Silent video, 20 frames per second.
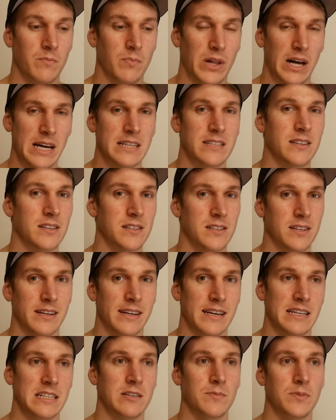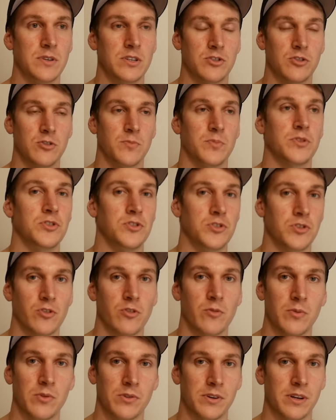places that need to be super
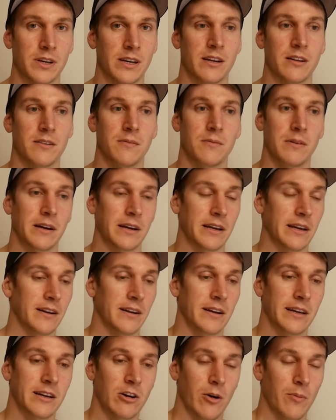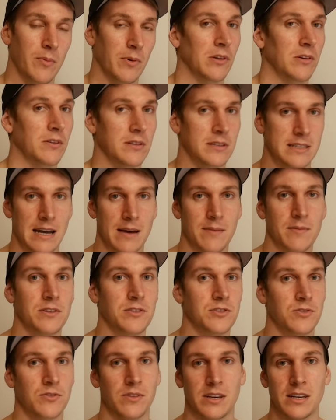durable and are going to are going to cop a lot of
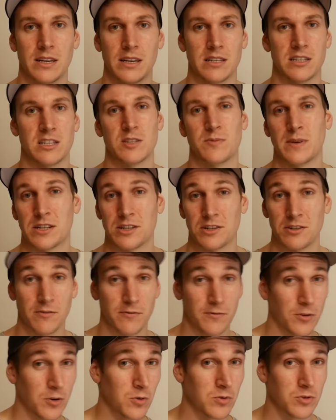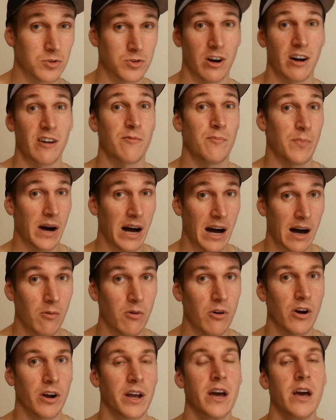damage or hits, especially on a full drive bar
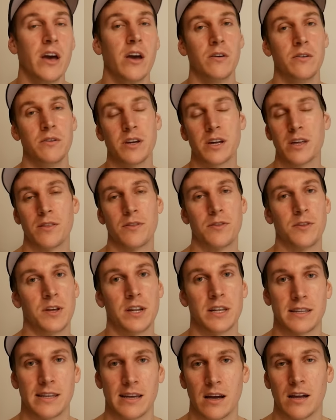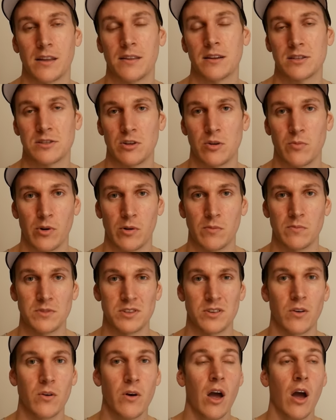work, you can thin it down. That's no problems
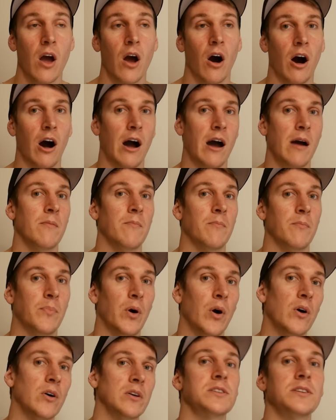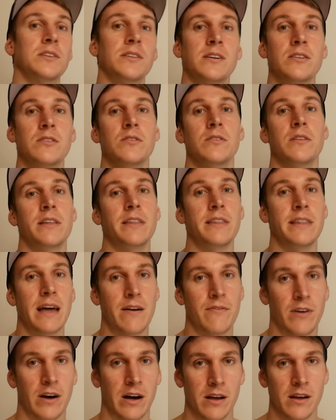at all. I personally
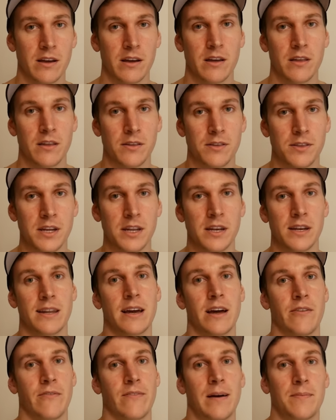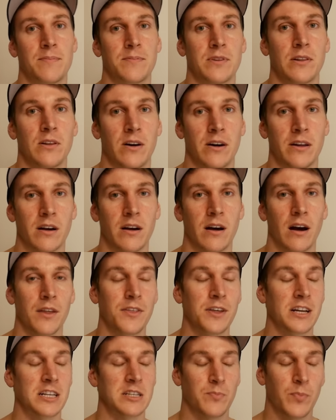never thin down Raptor liner. I
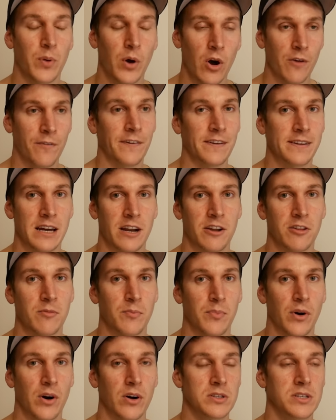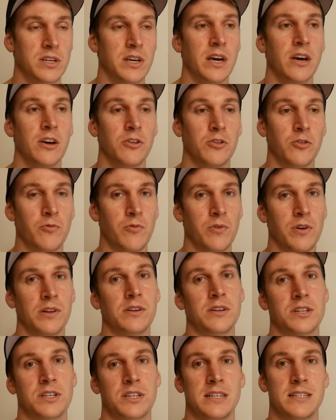think it's perfect out of the box. You
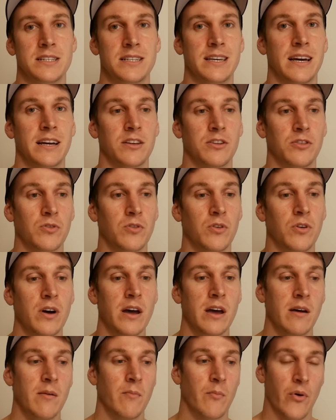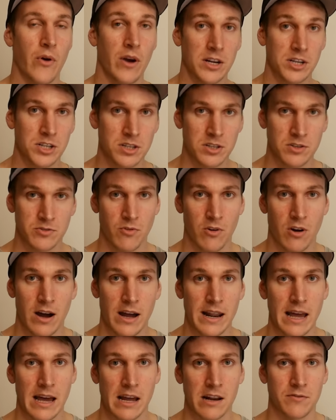really just need to get your pressures
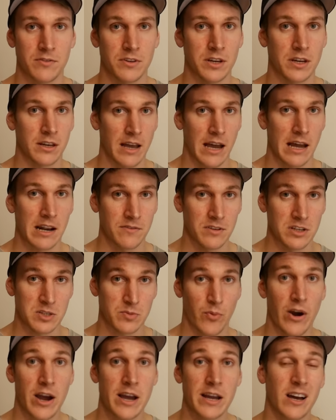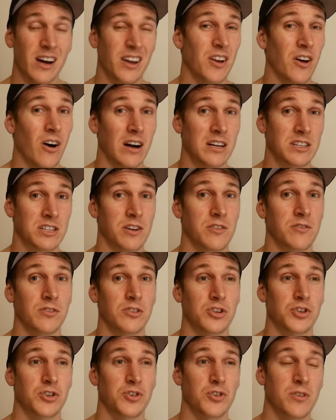right out of your out of your spray gun. I
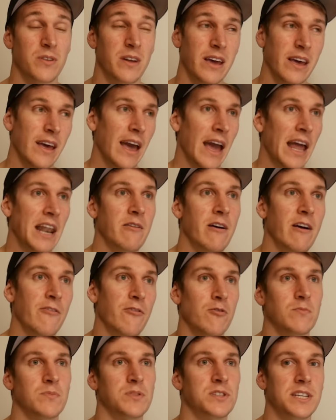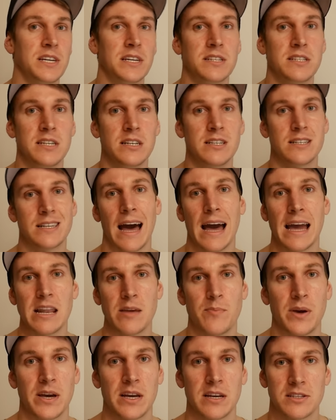generally shoot anywhere from 60 to
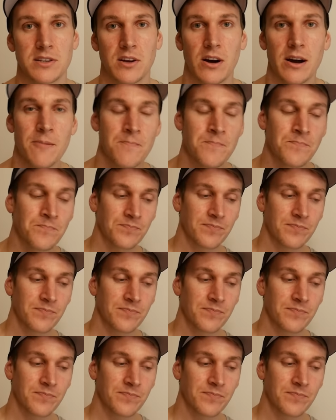80 psi,